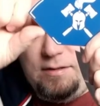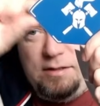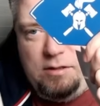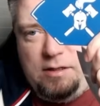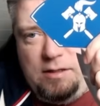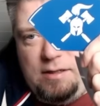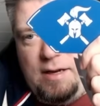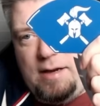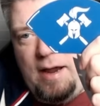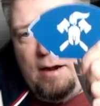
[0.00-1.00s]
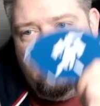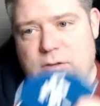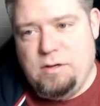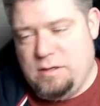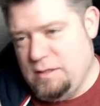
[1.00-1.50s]
you can extend it out,
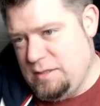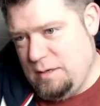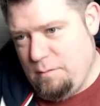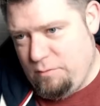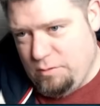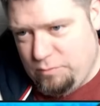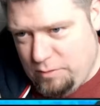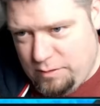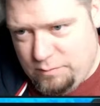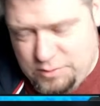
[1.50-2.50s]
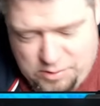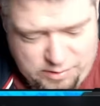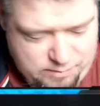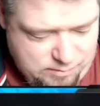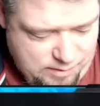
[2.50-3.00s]
and you can see whether you're front,
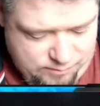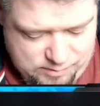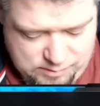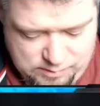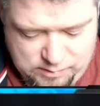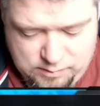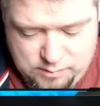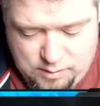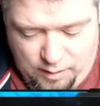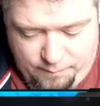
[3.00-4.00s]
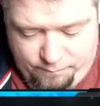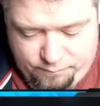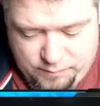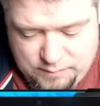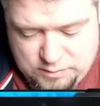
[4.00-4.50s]
side, whatever.
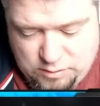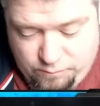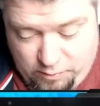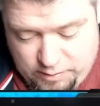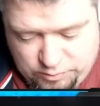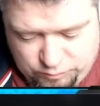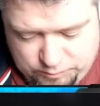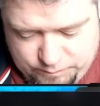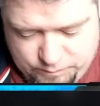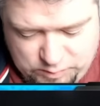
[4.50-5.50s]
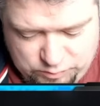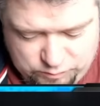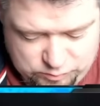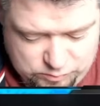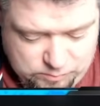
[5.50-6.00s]
So very
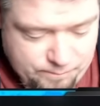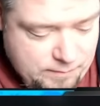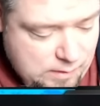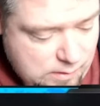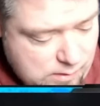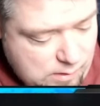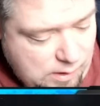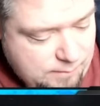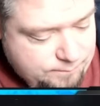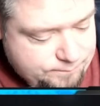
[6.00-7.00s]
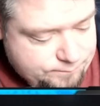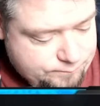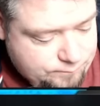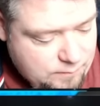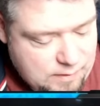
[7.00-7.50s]
useful tool.
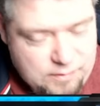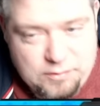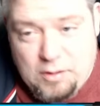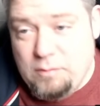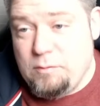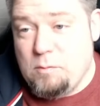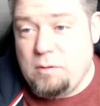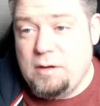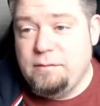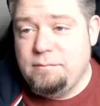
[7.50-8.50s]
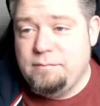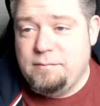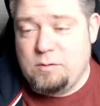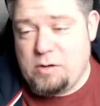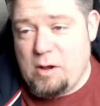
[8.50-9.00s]
So if you want one,
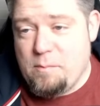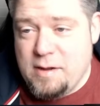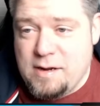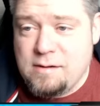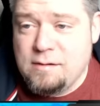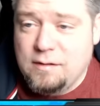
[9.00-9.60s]
you want to help me,